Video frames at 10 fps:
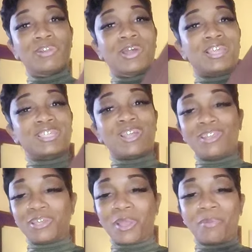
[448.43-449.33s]
don't know how it's
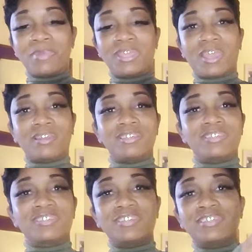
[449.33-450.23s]
gonna look on me. Yeah, this
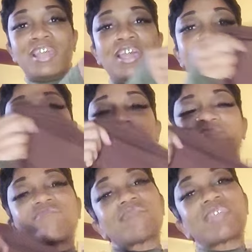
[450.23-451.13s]
is it's not
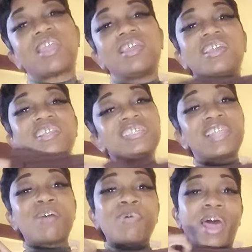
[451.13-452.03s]
it's
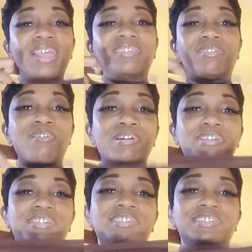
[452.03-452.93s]
not what I
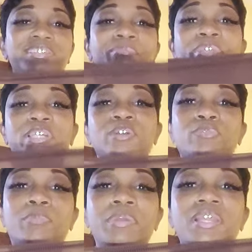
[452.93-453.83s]
thought the material
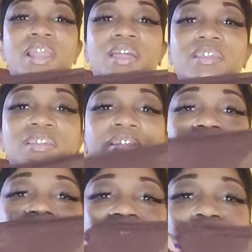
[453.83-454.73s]
would be like. It
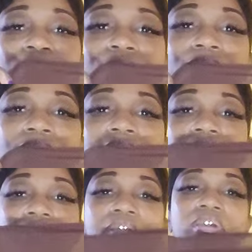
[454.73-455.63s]
is see-through.
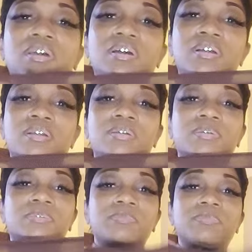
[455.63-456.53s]

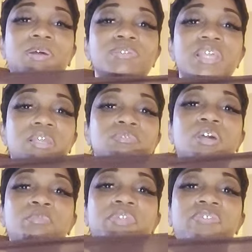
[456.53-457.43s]
Um, I was thinking it was gonna be